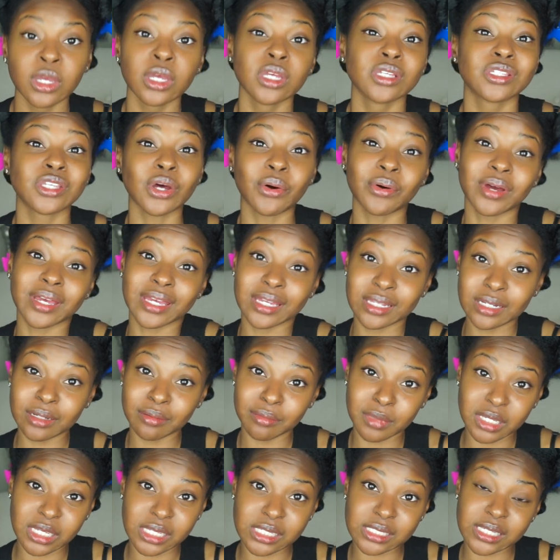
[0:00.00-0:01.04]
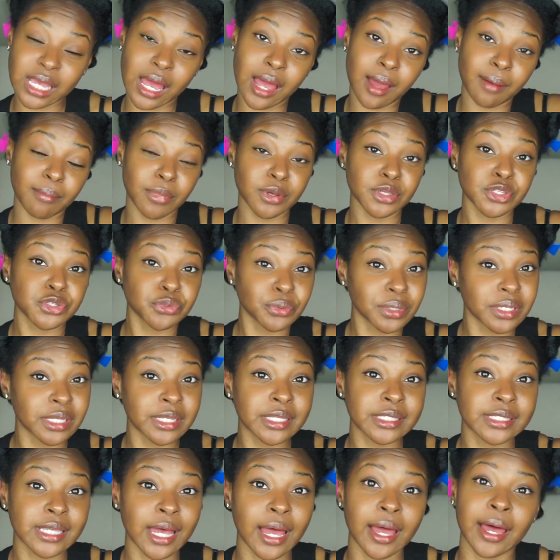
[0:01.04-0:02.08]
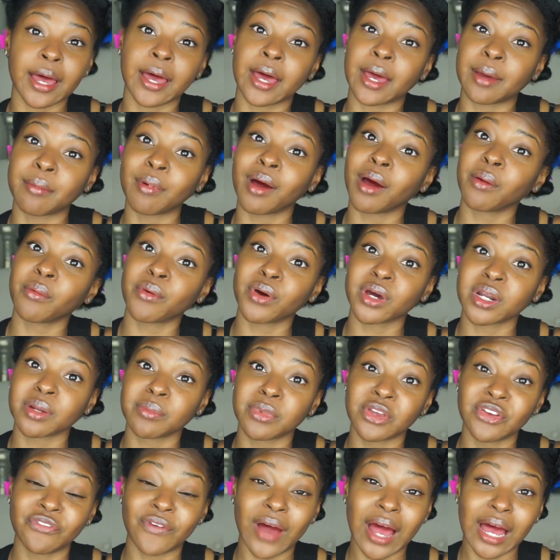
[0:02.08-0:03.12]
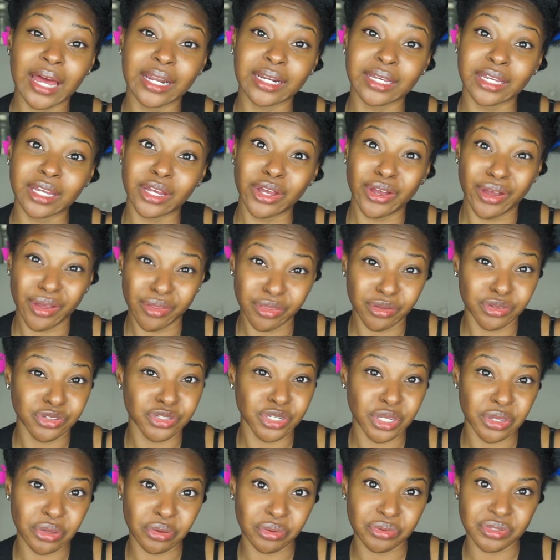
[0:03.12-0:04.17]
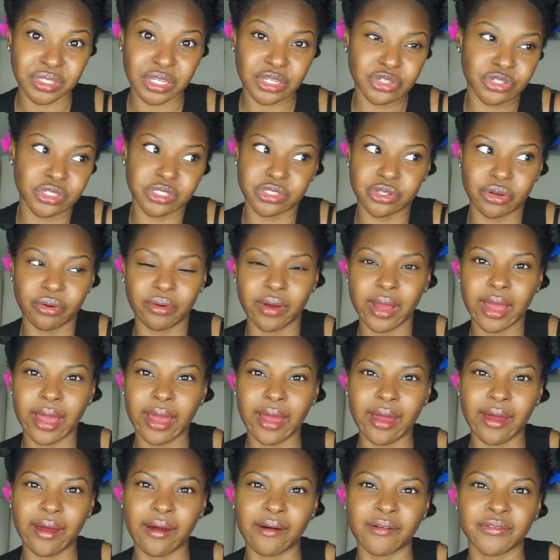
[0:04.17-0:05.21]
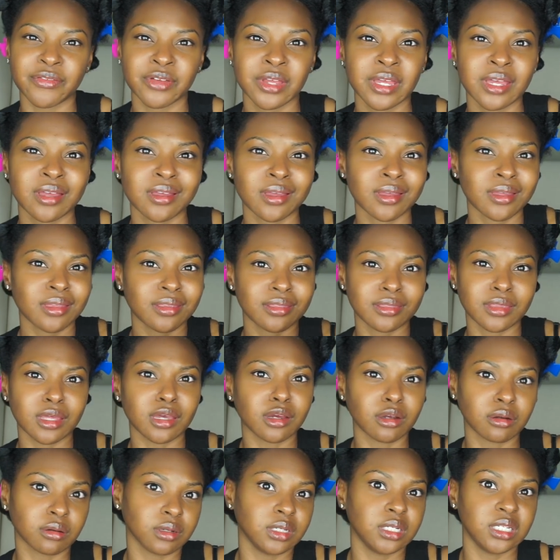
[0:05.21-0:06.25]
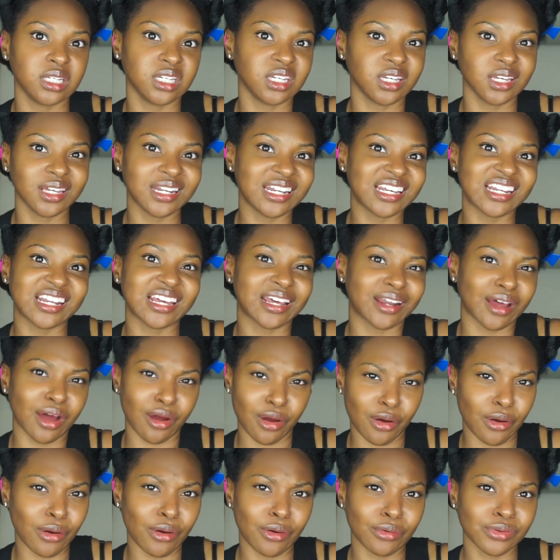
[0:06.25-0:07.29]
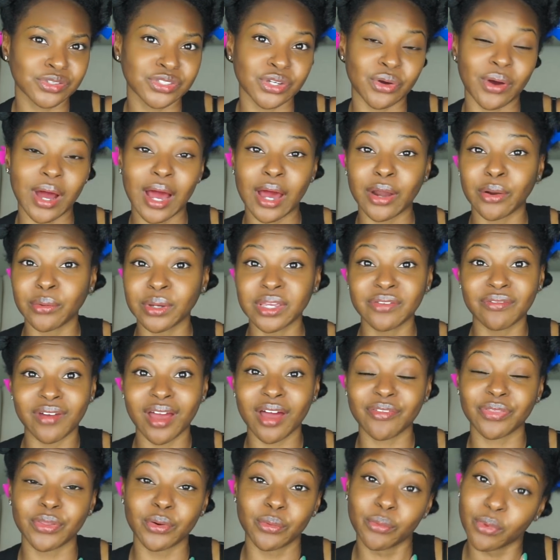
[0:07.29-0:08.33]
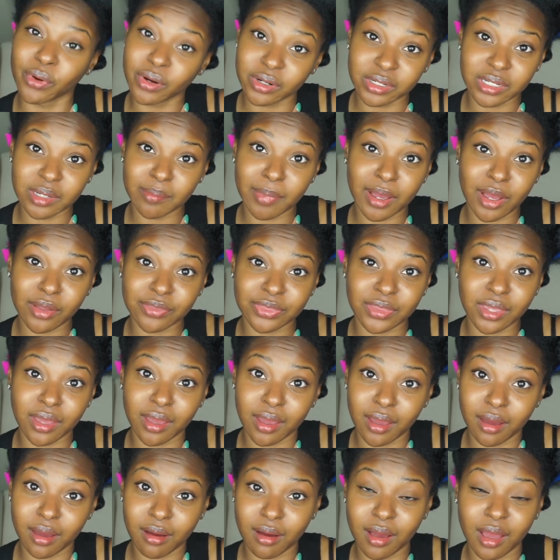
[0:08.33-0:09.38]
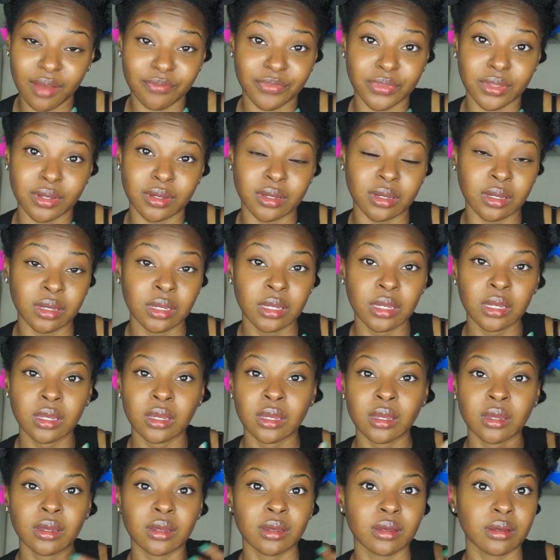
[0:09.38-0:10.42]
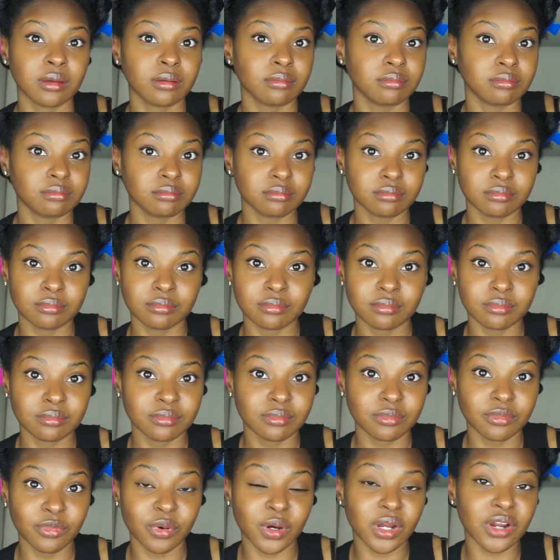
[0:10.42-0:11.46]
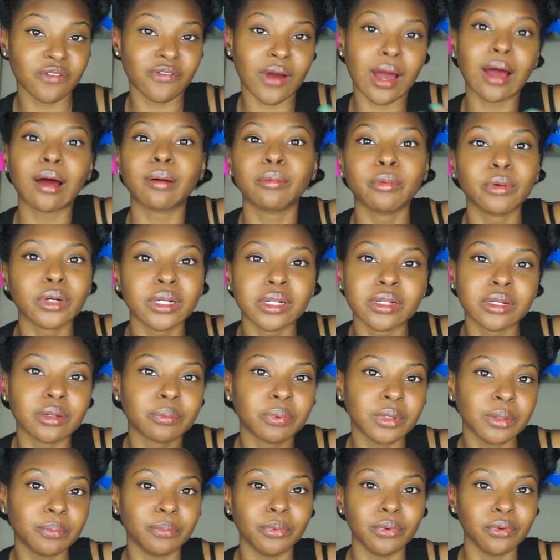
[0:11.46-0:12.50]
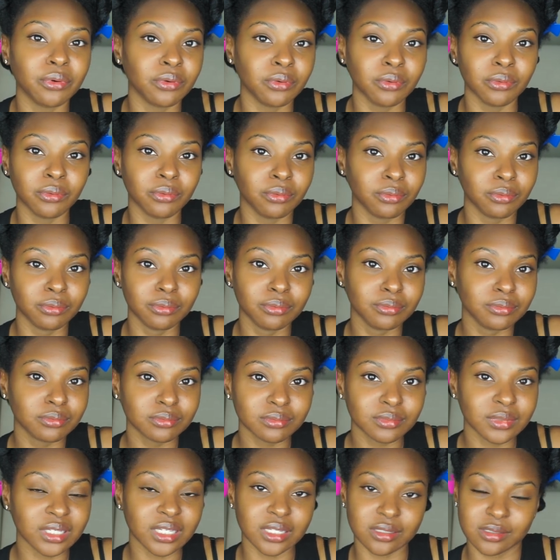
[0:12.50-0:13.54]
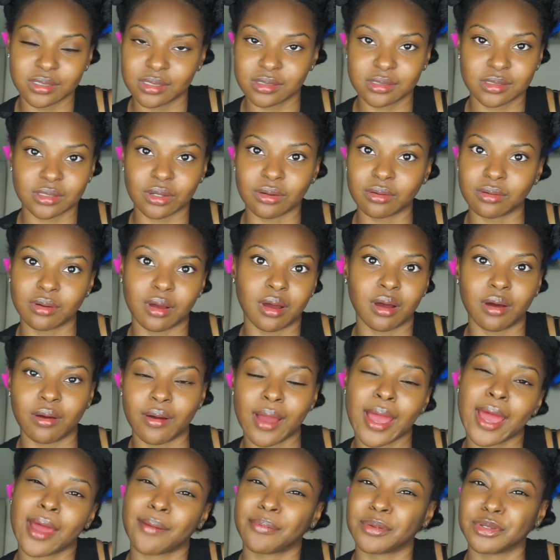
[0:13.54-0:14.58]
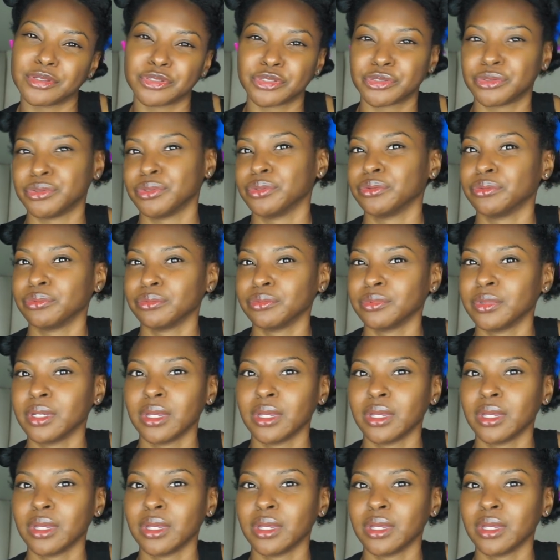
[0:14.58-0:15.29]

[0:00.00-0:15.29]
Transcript: So in the meantime, between time, I'm going to be finding other gels that just don't have the ingredient in it at all, so I don't even have to worry about that. I'll have to, what if I'm one of the people who it just so-called happens to?